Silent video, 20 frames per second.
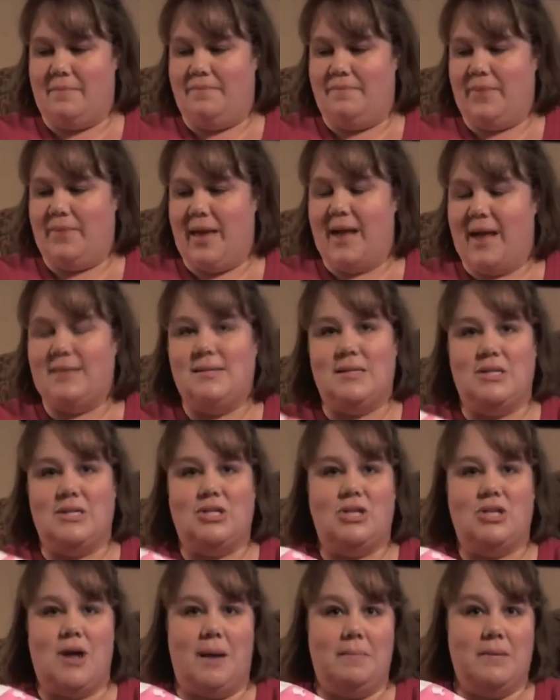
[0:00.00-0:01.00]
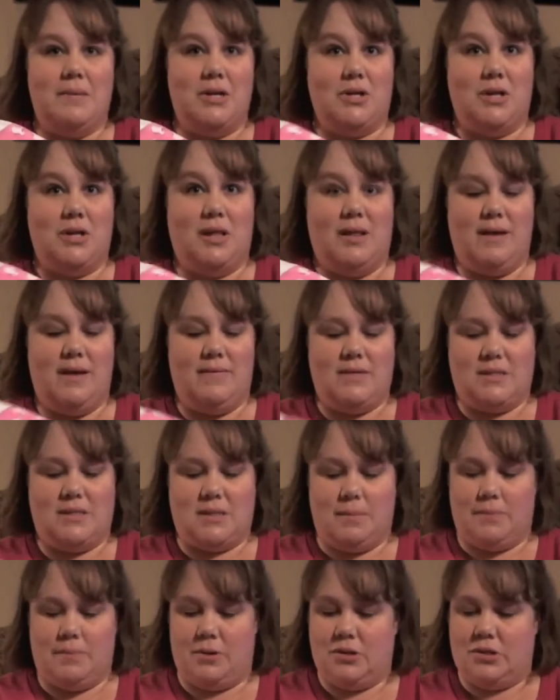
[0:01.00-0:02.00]
Etsy shop, Dearly Loved
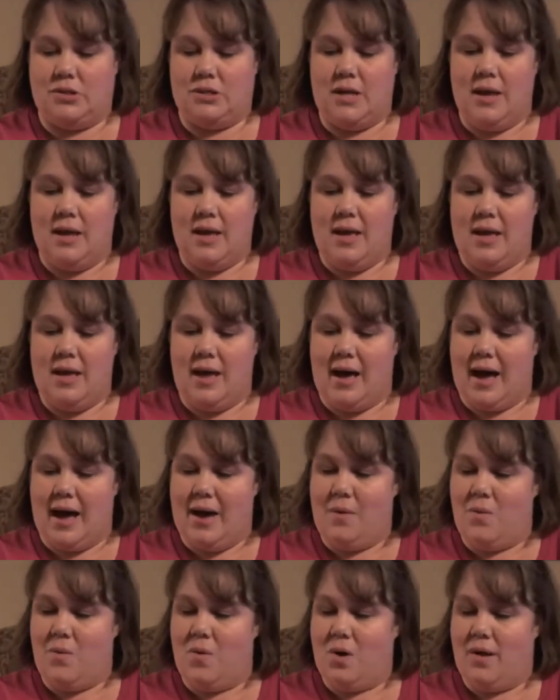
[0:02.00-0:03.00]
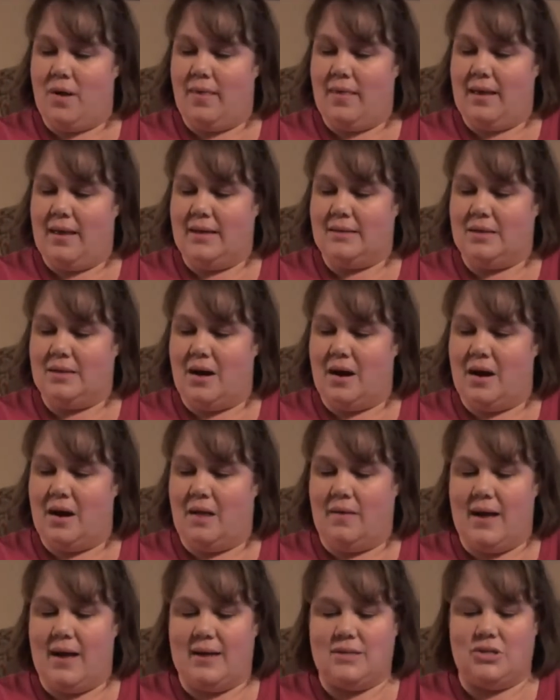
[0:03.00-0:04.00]
Slippers. I wore these on our
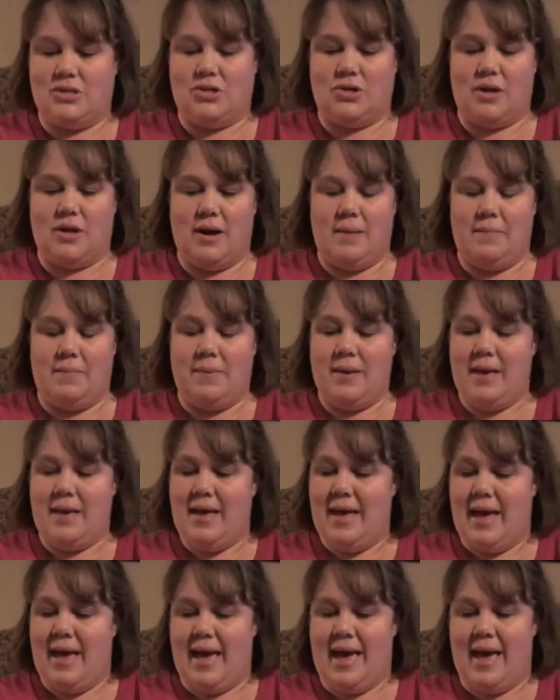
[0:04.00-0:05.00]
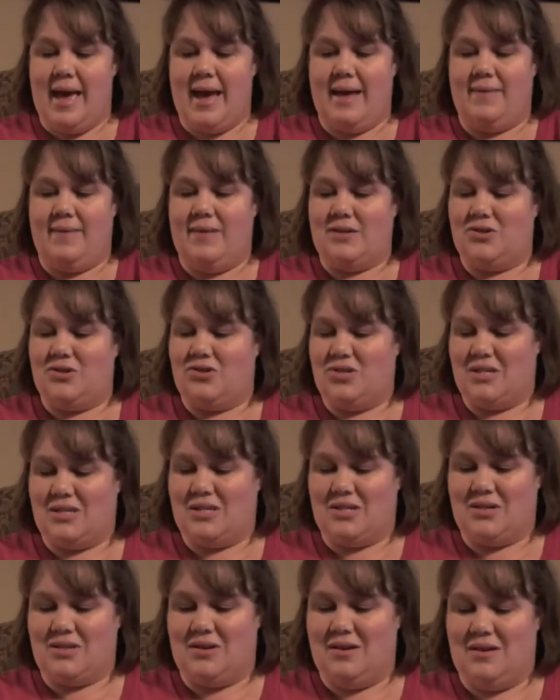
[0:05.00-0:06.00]
last trip, and these are
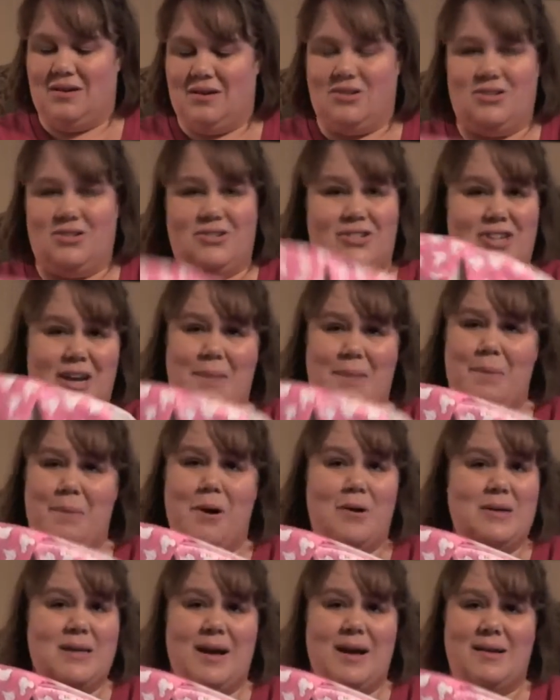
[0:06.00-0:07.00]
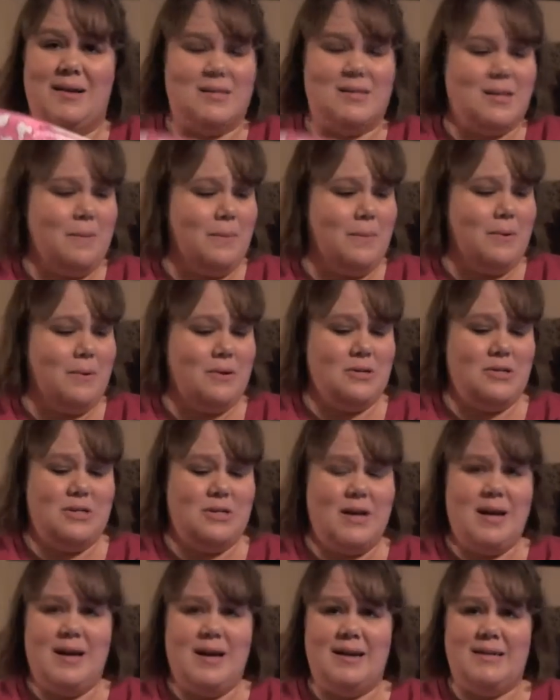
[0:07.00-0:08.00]
just cheap hotel
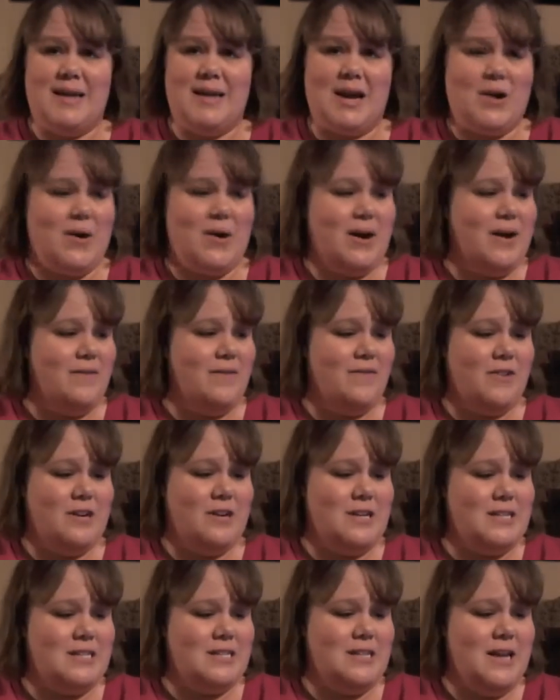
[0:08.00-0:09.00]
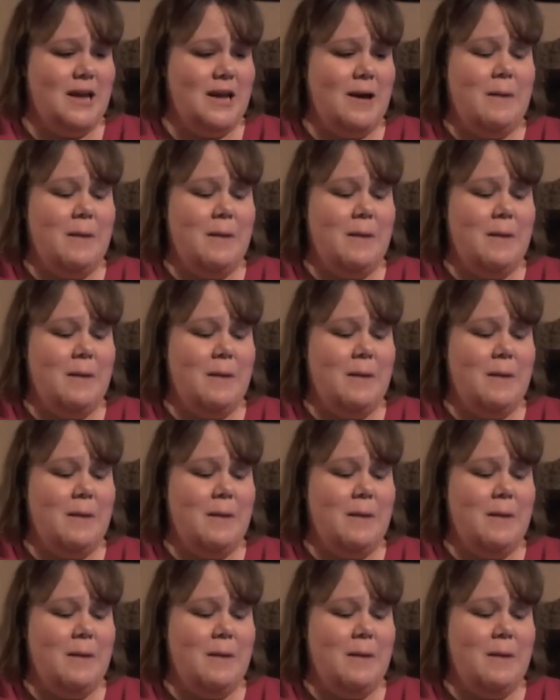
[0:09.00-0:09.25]
slippers decorated for Disney.